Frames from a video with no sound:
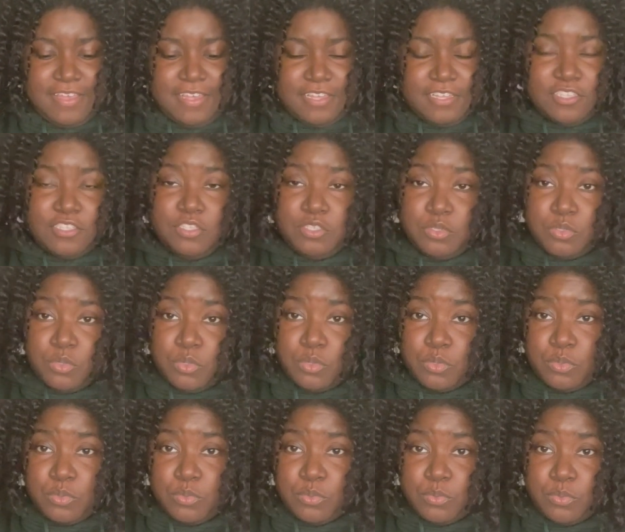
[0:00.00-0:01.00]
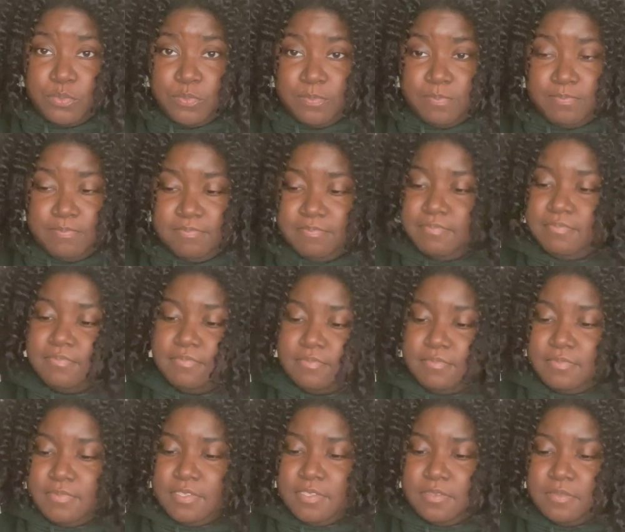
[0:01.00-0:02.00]
two.
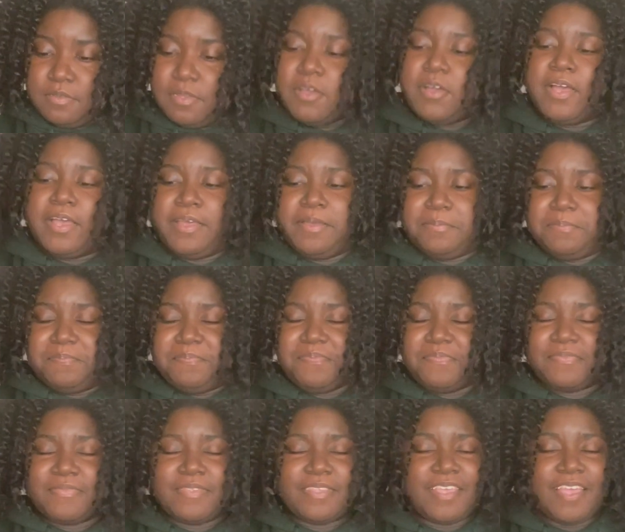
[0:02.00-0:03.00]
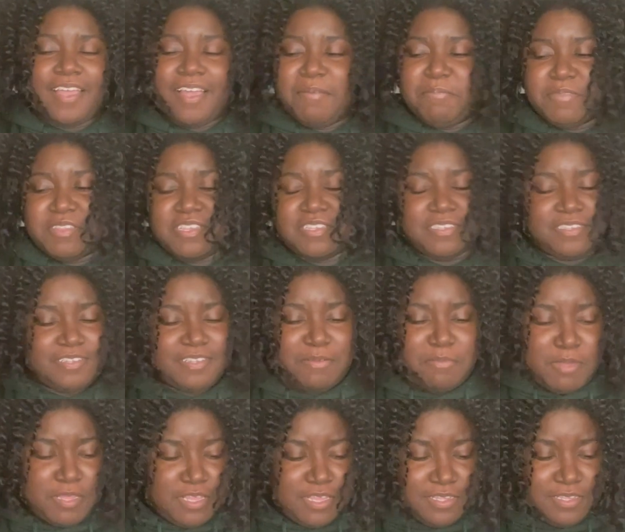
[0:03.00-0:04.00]
Okay, I'm just
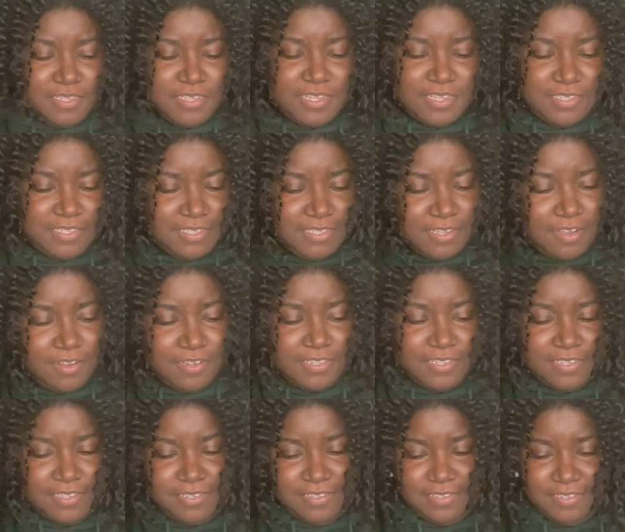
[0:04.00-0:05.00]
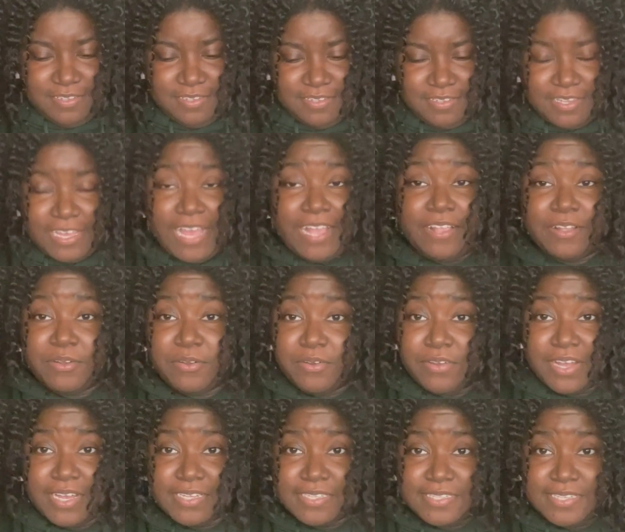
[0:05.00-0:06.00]
because it's hard to
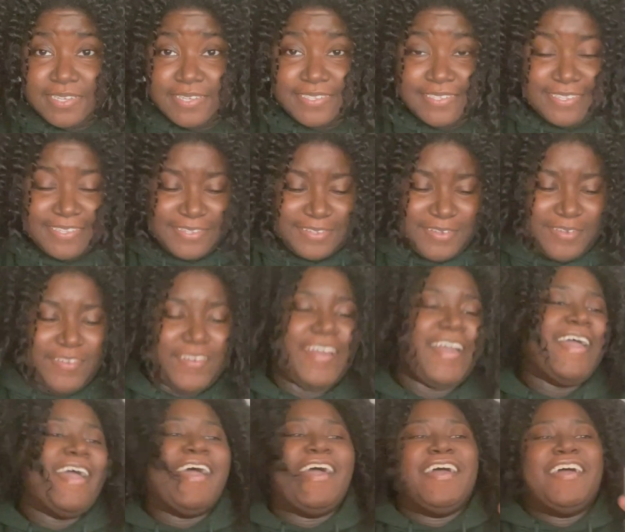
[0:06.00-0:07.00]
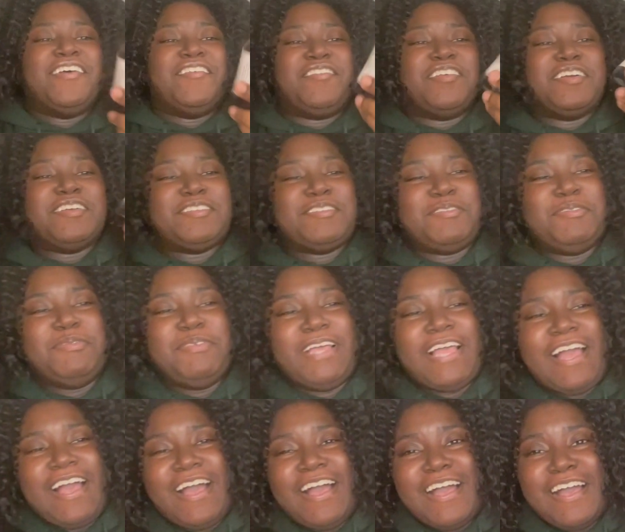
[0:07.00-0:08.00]
categorize these. So first we
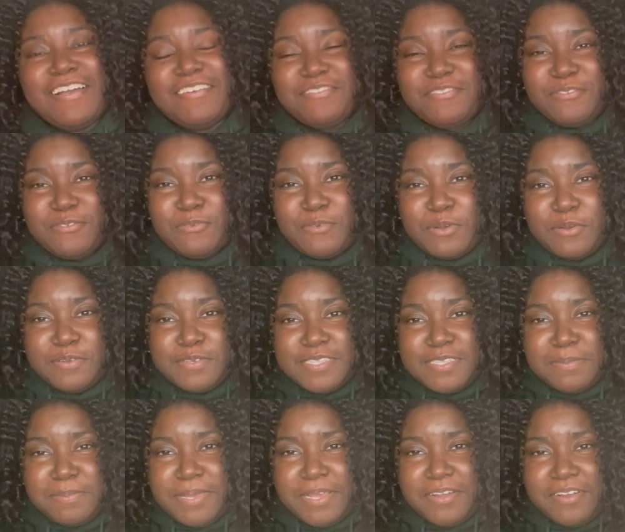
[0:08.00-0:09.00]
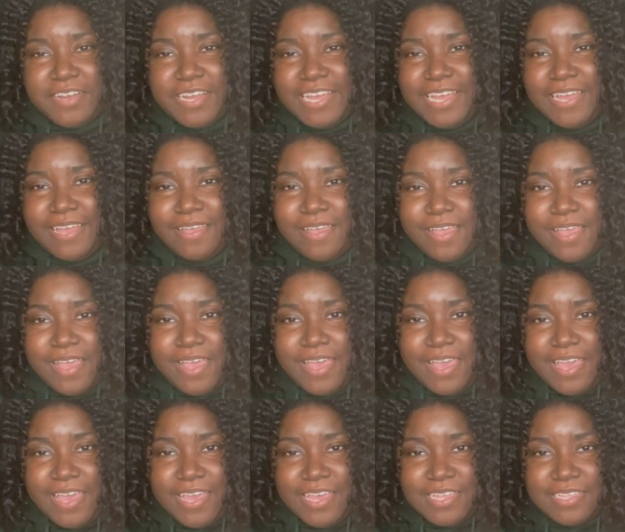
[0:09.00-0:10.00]
have rosemary
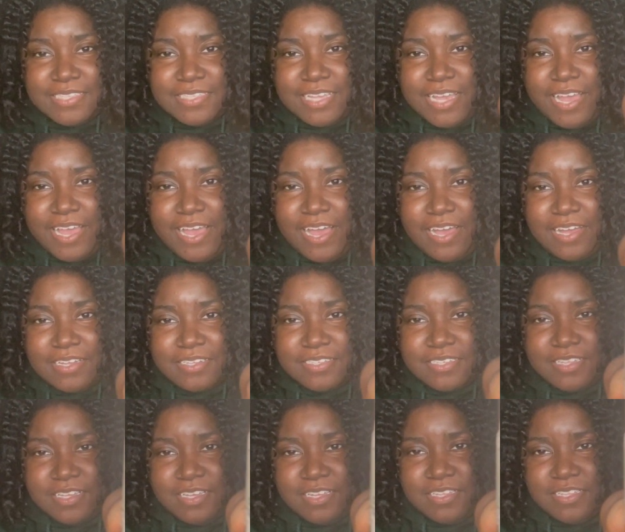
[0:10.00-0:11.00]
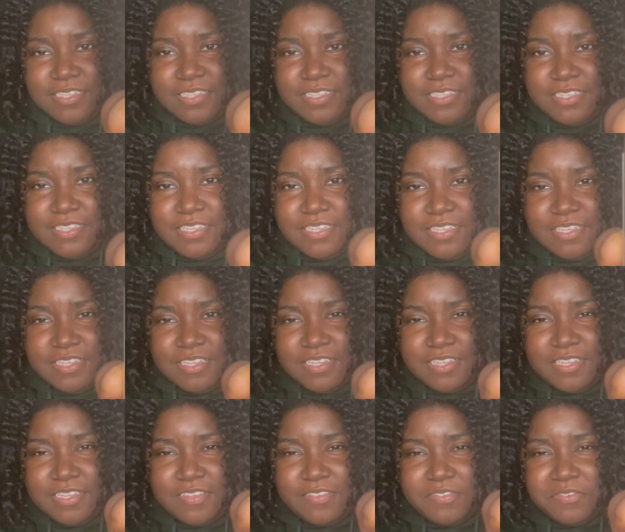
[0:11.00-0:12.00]
antioxidant. I
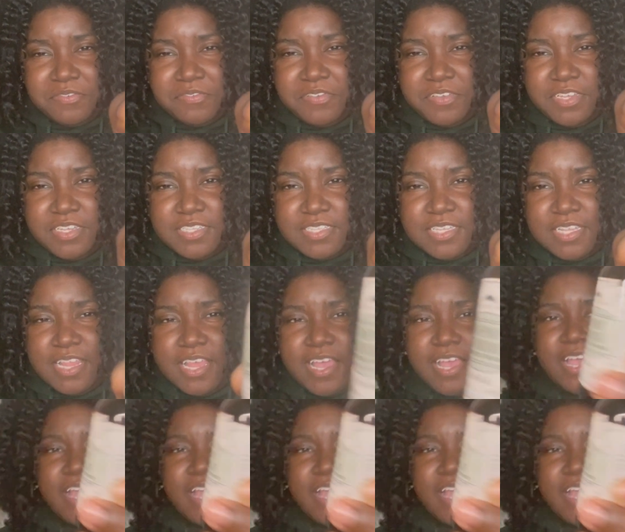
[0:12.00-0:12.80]
don't know if you can see that.